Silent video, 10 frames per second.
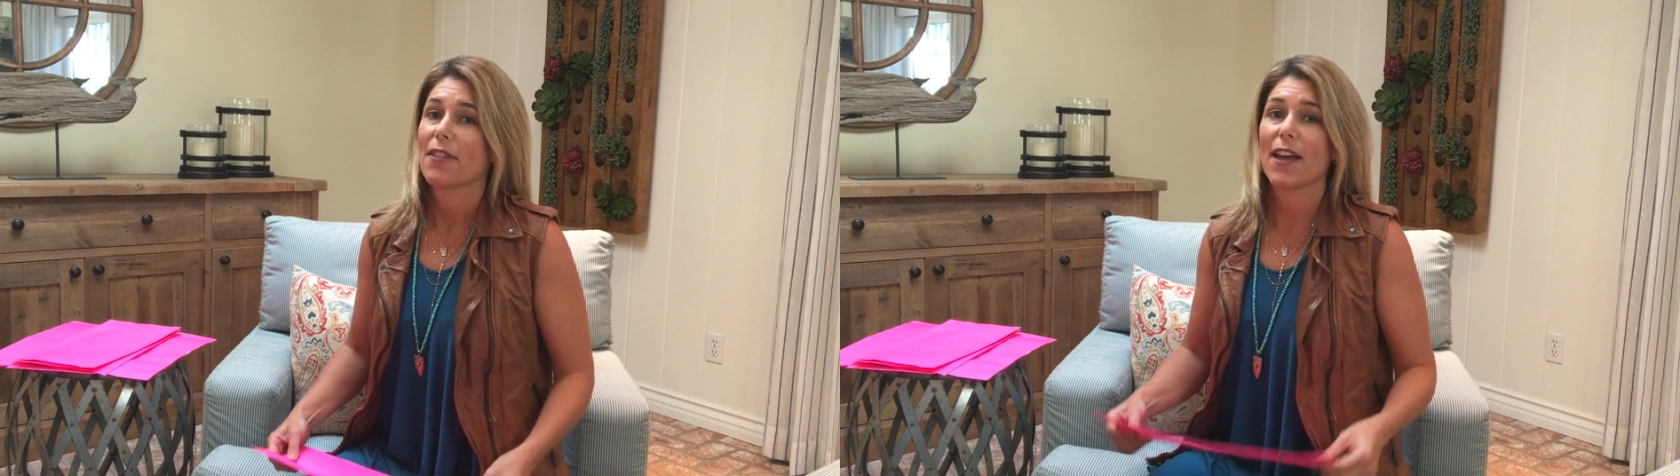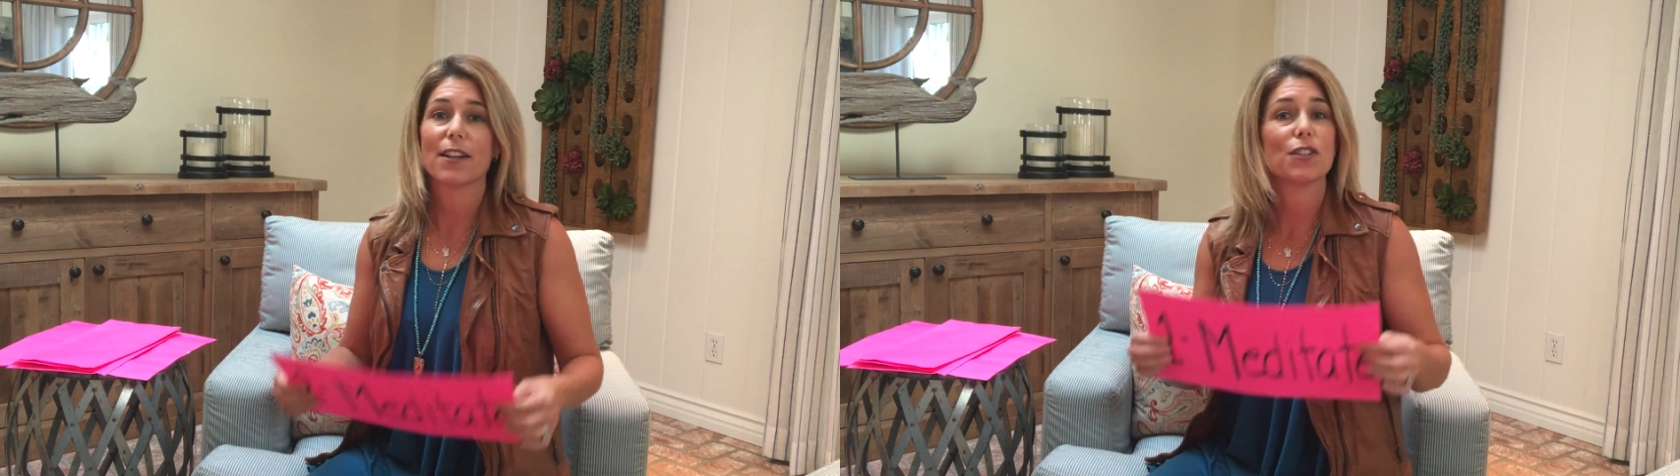
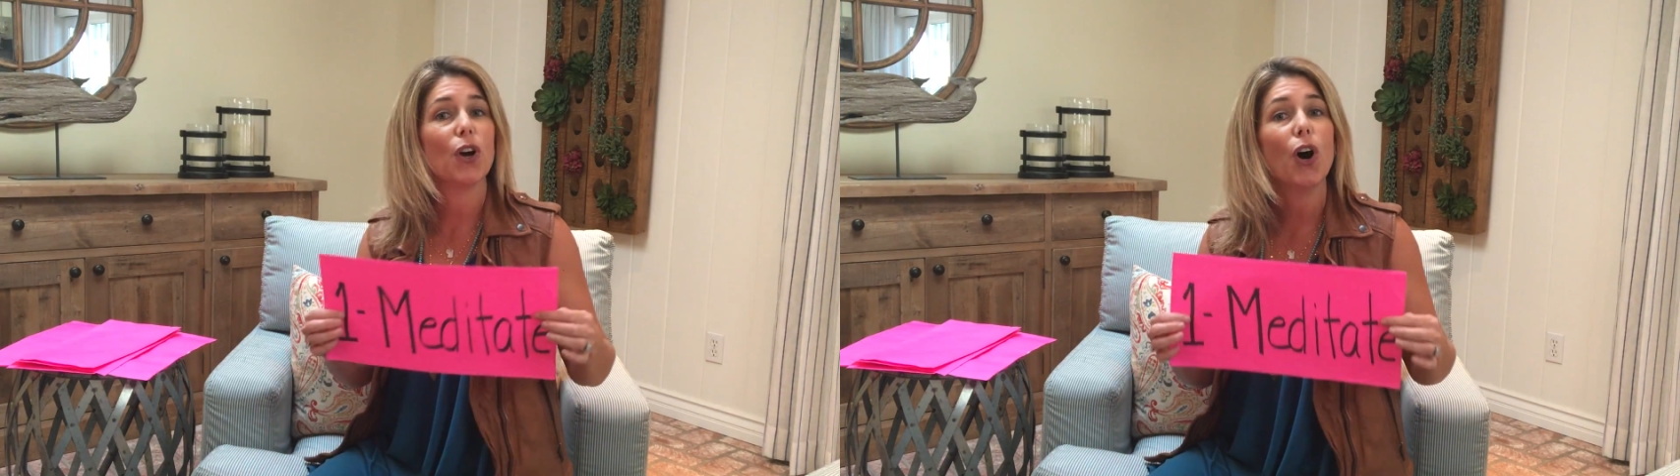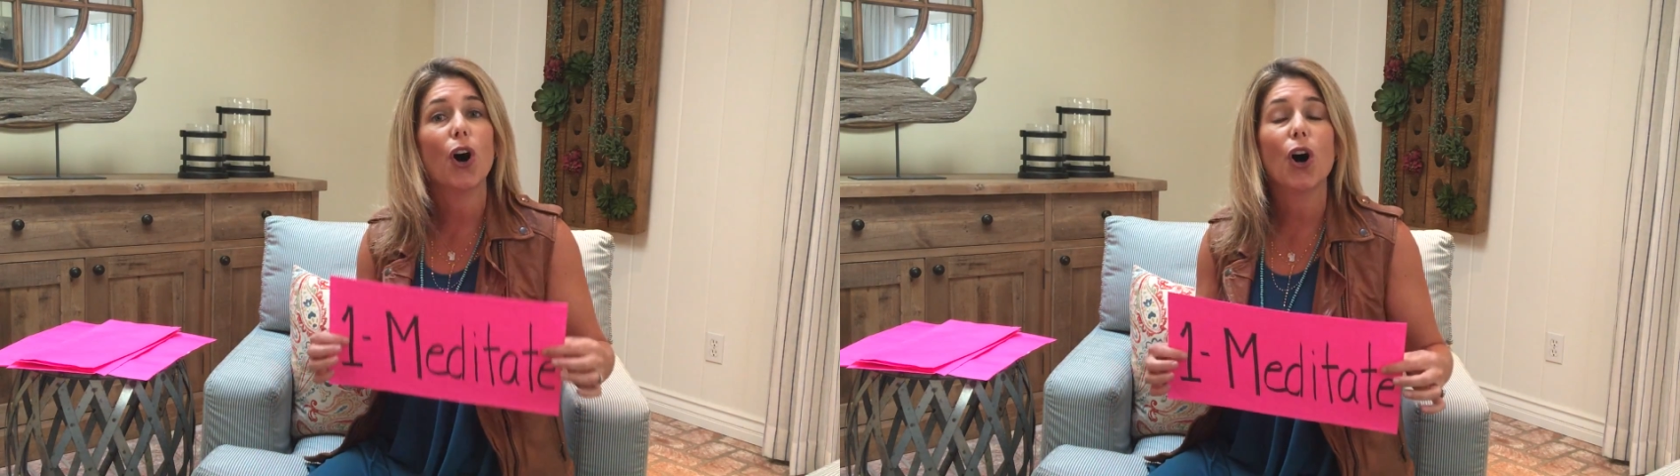That's
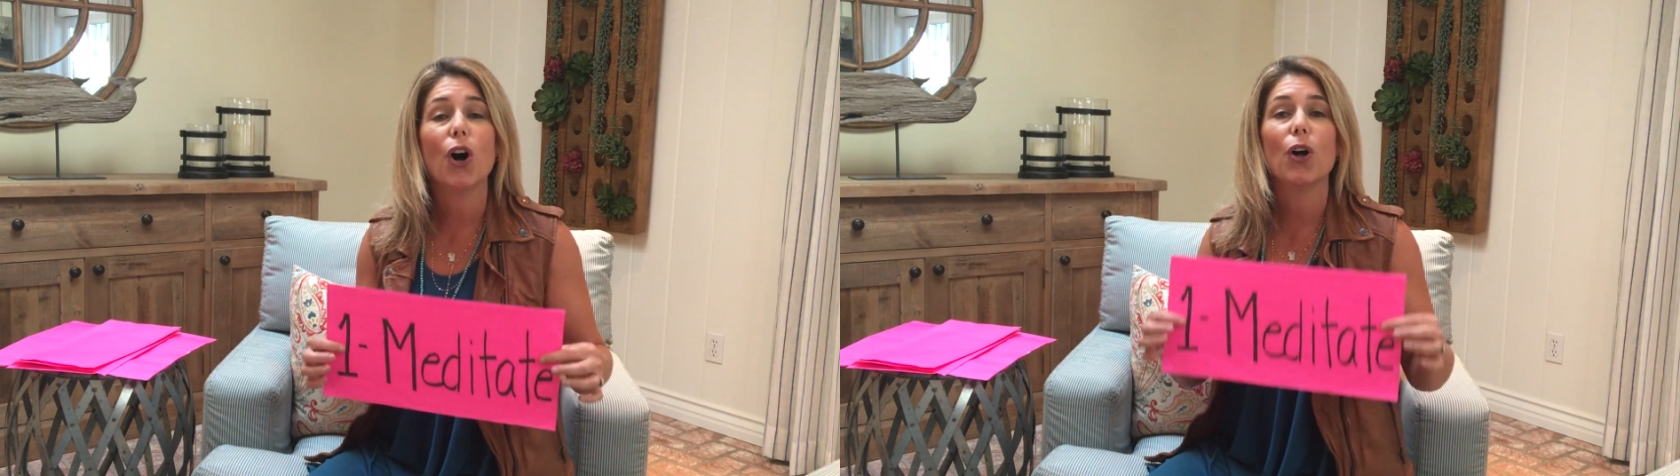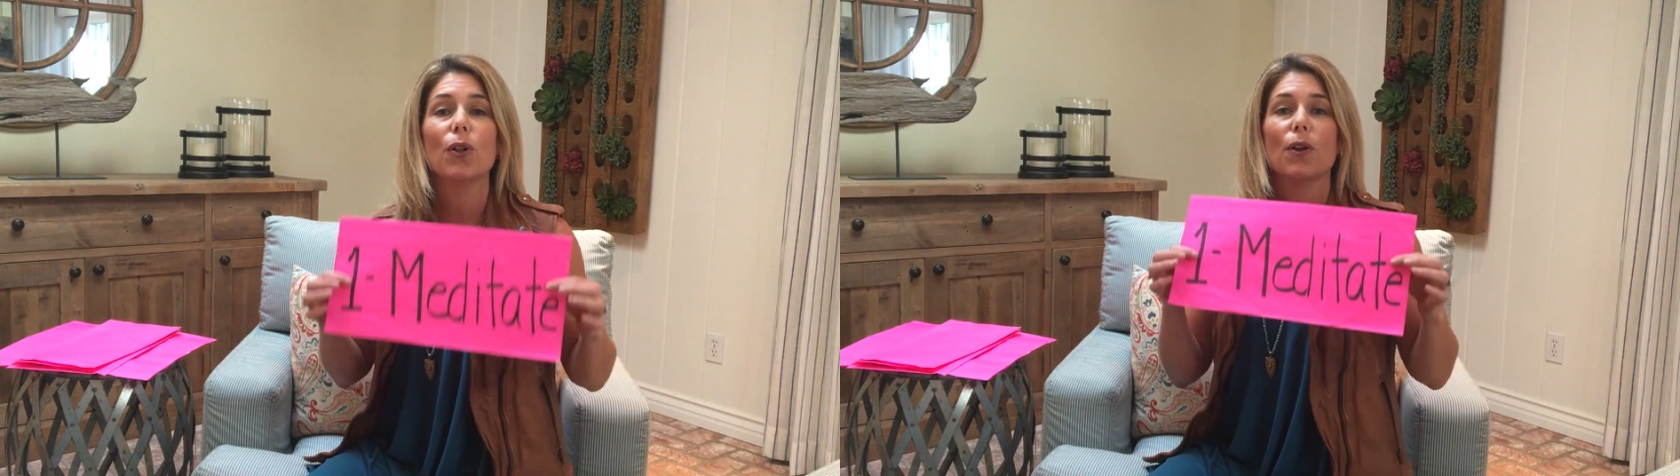
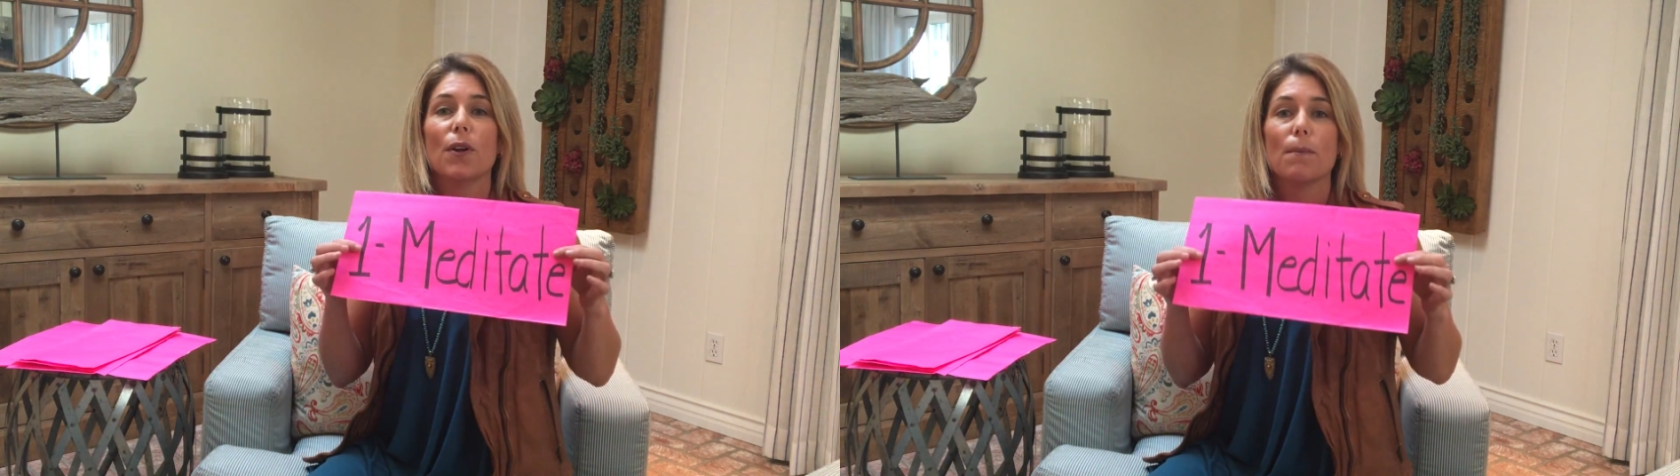all